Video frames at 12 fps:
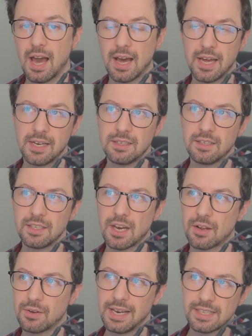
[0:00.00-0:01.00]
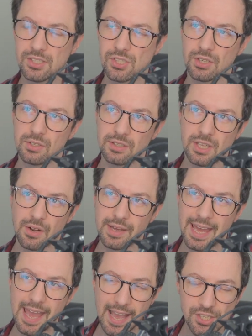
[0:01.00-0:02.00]
And, you know, let's, you know,
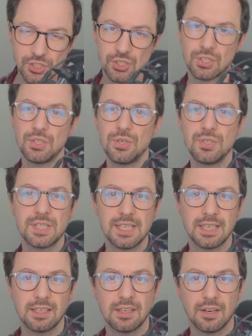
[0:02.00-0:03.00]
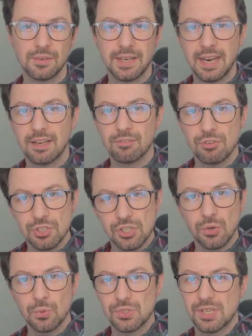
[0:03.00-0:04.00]
excluding, you know, getting
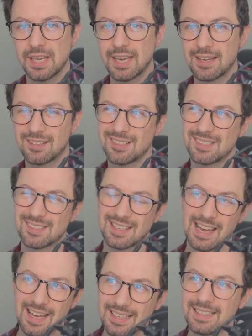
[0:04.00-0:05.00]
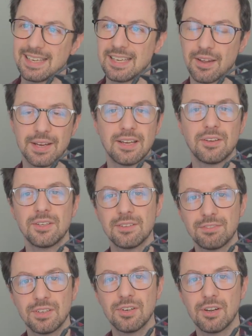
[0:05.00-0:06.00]
results here, because, you know,
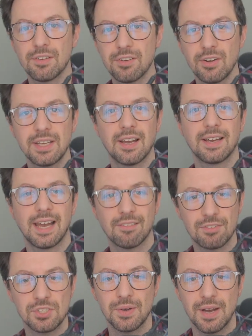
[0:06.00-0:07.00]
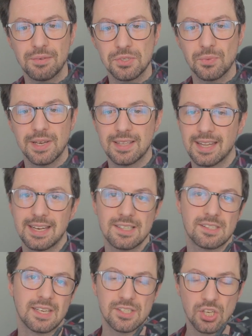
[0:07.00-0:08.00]
if you're only going out for hours a week, then
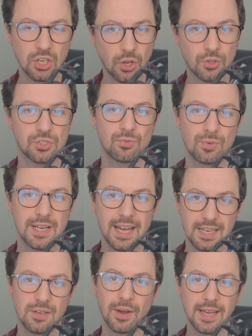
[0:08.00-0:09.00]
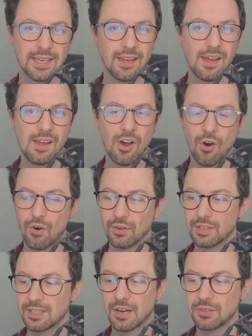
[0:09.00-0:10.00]
it's a lottery anyway.
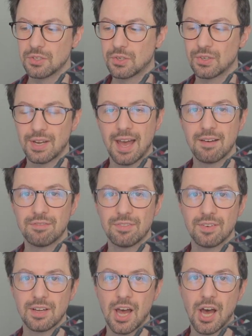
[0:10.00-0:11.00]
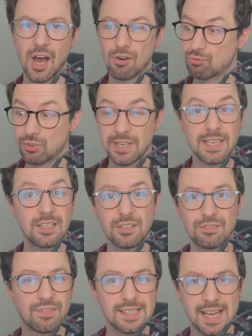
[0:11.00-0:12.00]
On, you know, you could have a really
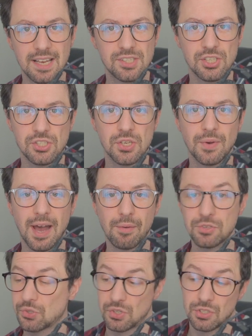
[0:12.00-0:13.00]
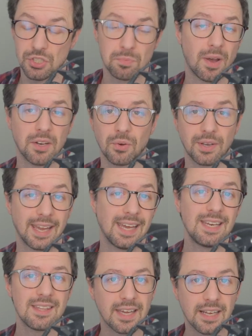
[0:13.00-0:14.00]
good, fantastic 2 hours, or you just might not get
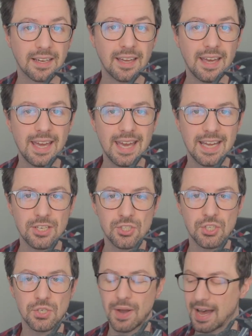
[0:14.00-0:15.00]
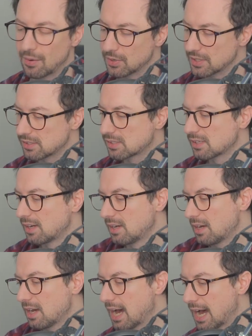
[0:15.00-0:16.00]
anything in 2 hours.
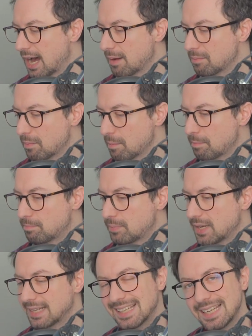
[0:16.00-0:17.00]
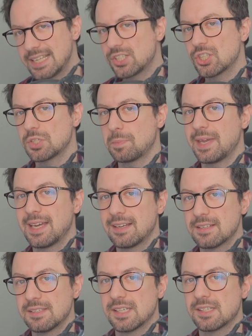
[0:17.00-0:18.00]
But at least just being
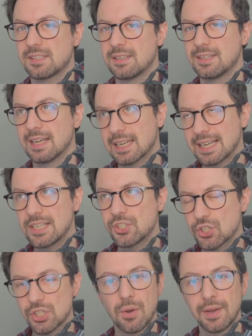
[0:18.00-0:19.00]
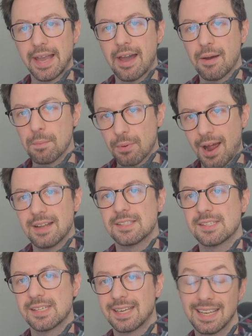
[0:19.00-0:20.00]
consistent, at least just going out and
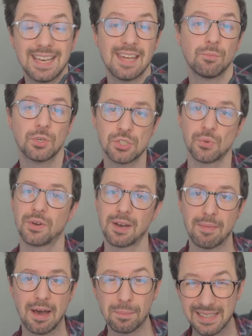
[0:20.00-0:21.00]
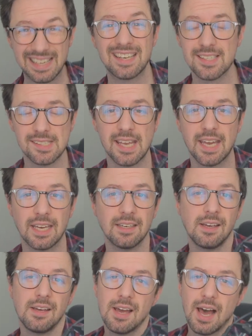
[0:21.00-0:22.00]
practicing. And again, we're talking about beginners here.
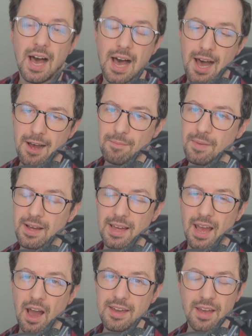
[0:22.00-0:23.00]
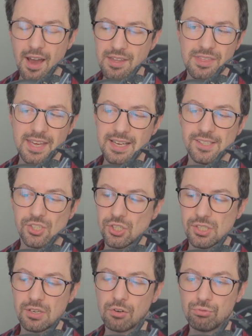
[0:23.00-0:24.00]
I think it's
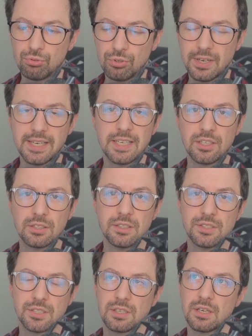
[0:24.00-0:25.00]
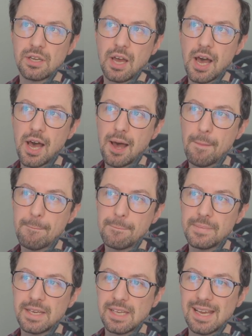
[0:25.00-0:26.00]
just a really good,
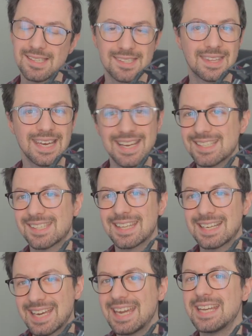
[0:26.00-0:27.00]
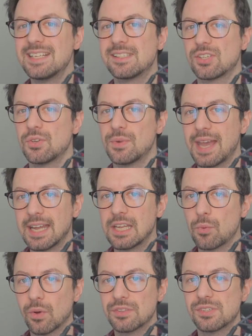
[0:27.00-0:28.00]
it's the key to
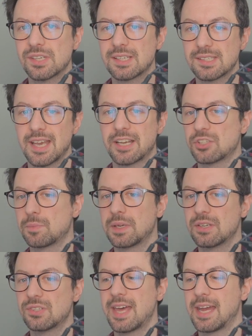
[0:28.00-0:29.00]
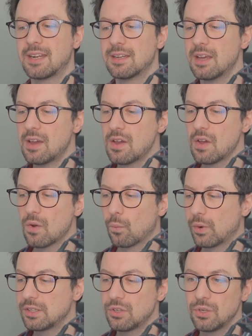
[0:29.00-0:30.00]
anyone's success. Because then
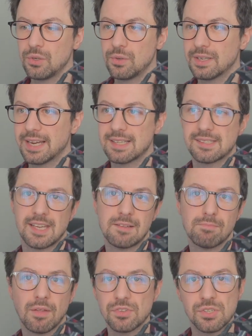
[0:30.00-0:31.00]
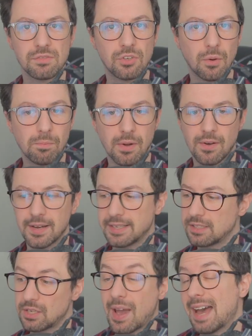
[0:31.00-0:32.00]
when you, let's say months have gone by
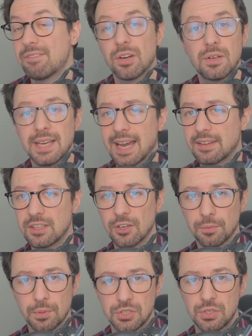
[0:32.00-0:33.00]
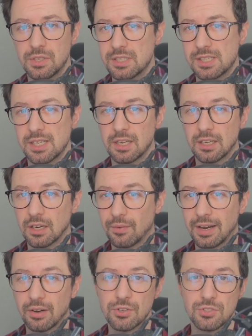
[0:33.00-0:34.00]
and you have only had the opportunity to go
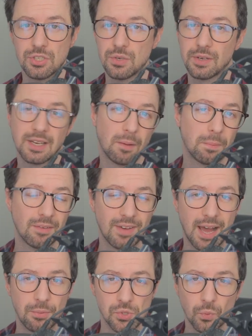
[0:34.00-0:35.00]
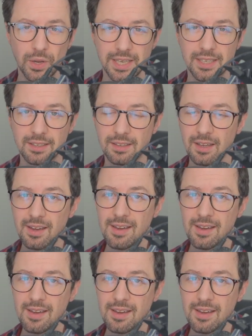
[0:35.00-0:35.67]
out and do a couple of hours a week,